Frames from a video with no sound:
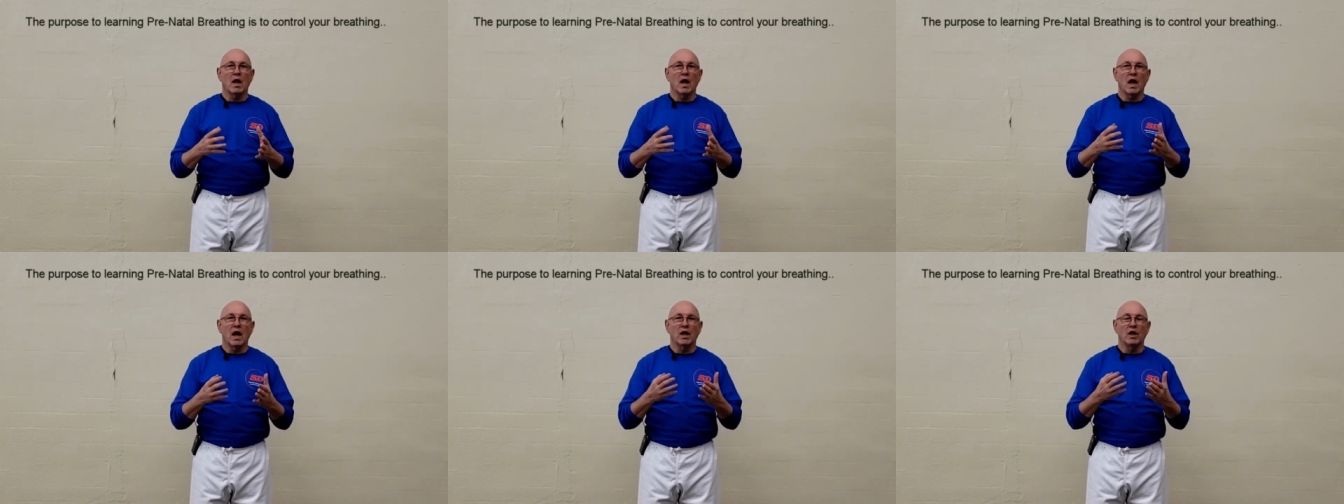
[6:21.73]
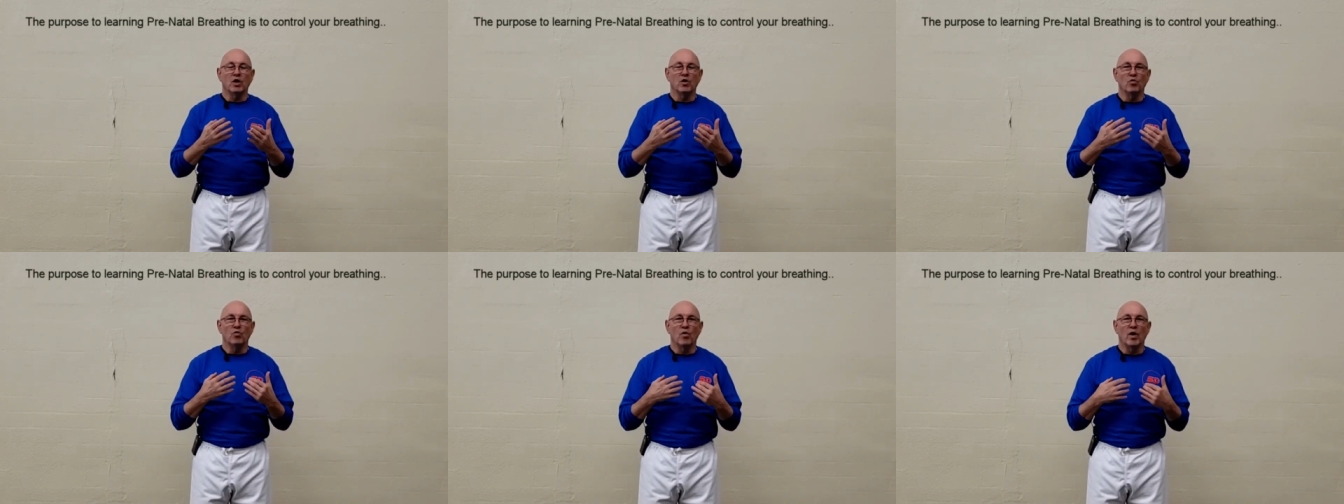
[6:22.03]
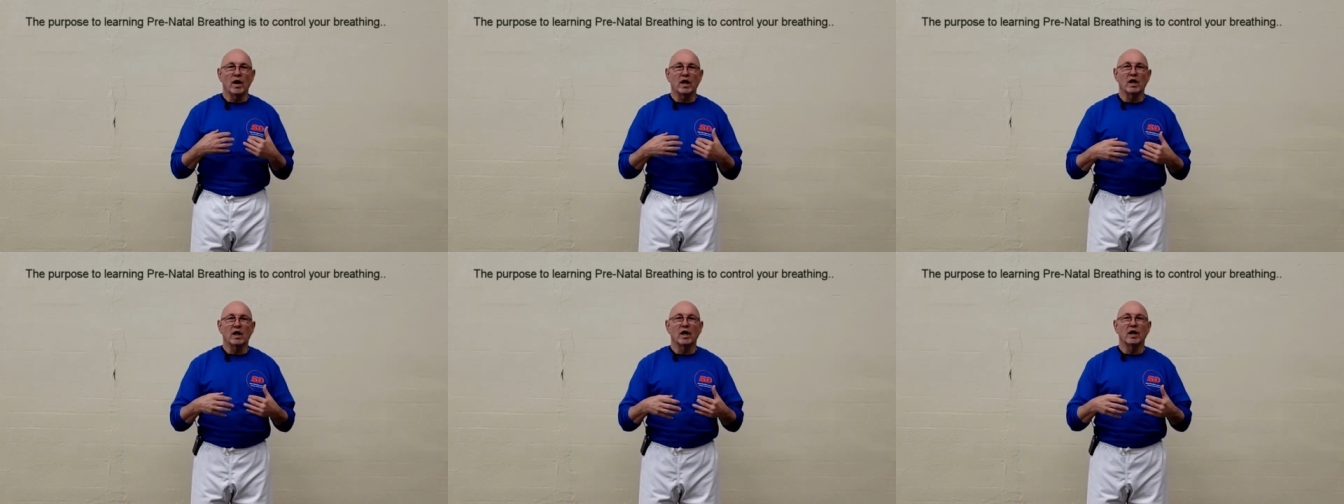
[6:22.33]
and you
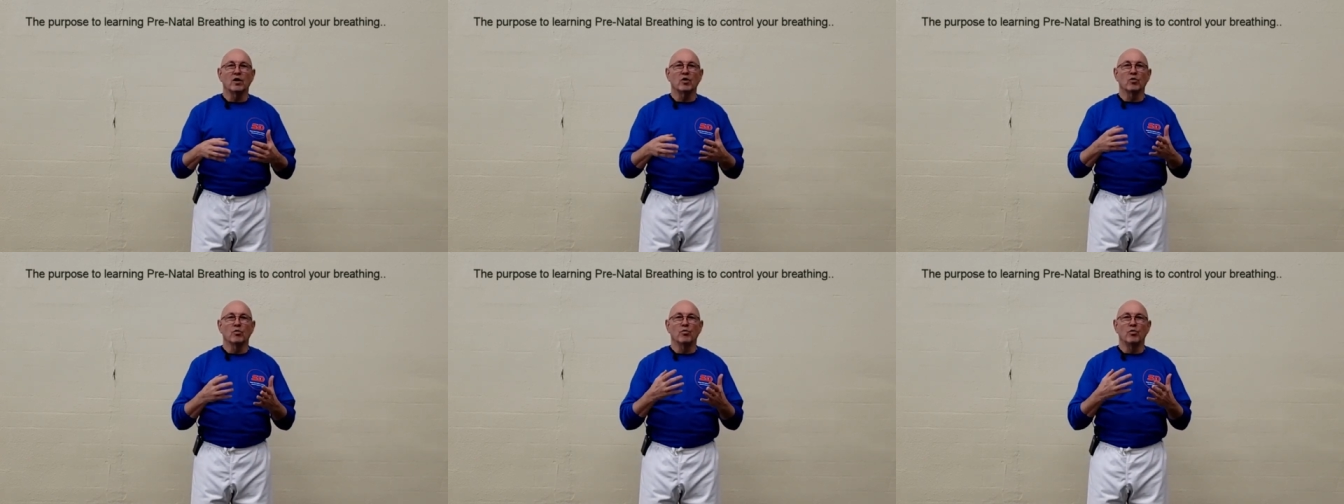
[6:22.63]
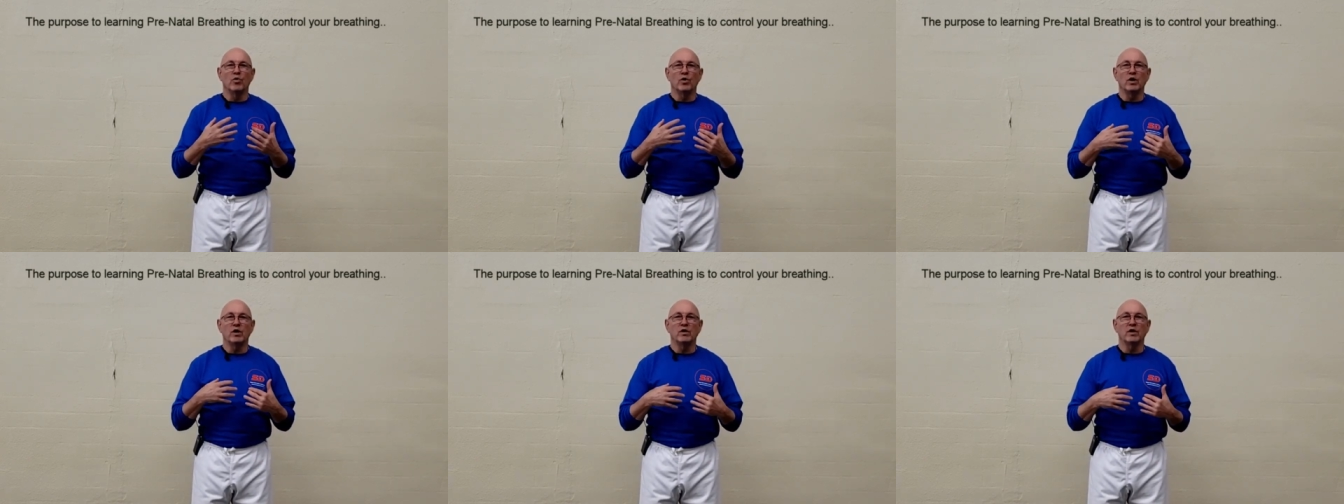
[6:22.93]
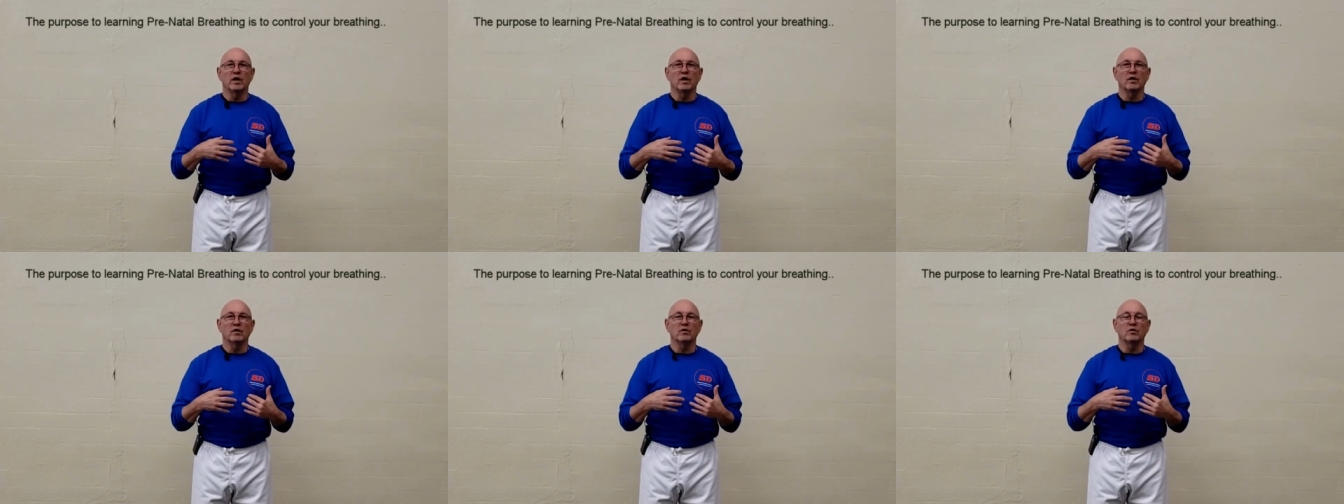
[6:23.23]
regulate your
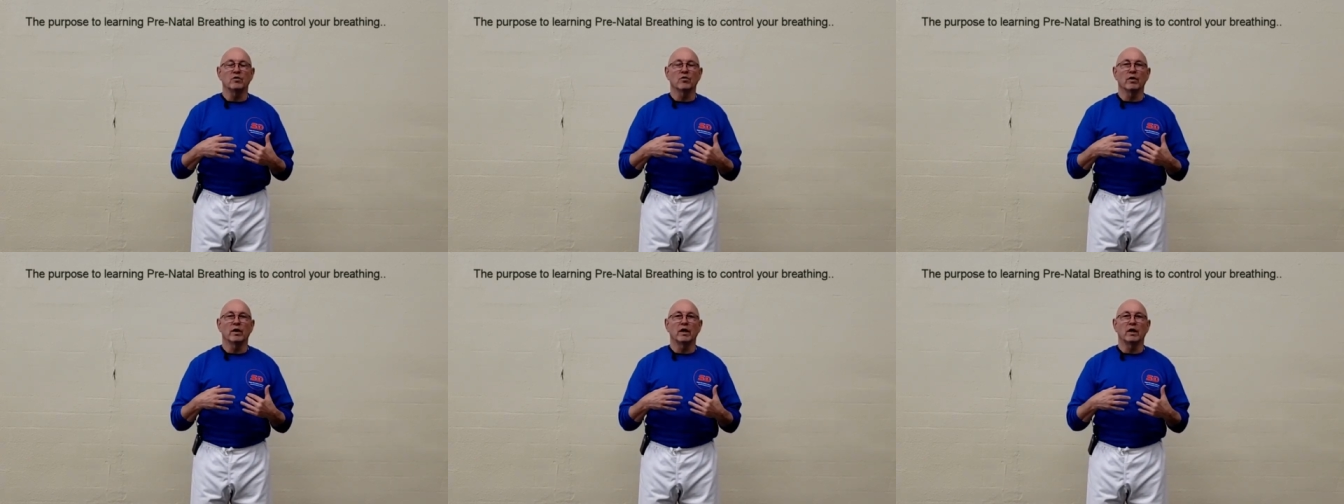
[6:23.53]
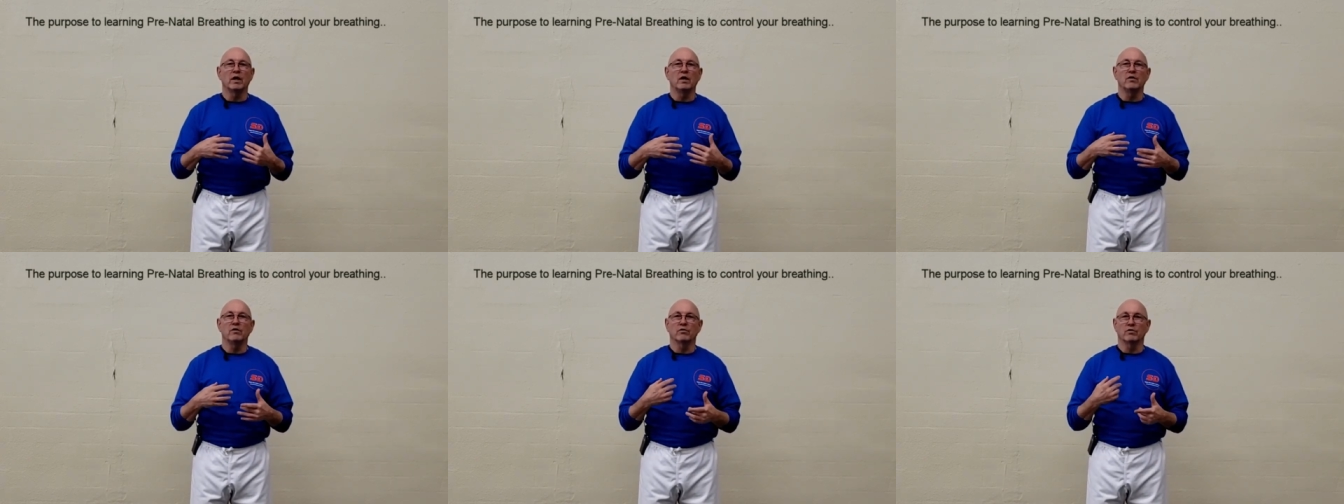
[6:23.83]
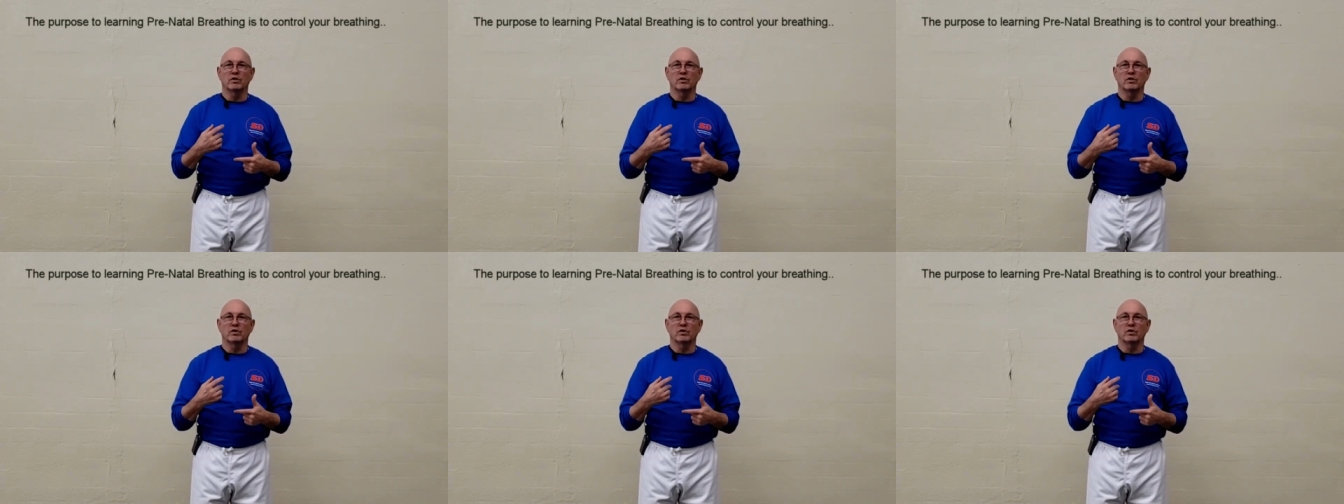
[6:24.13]
breathing during either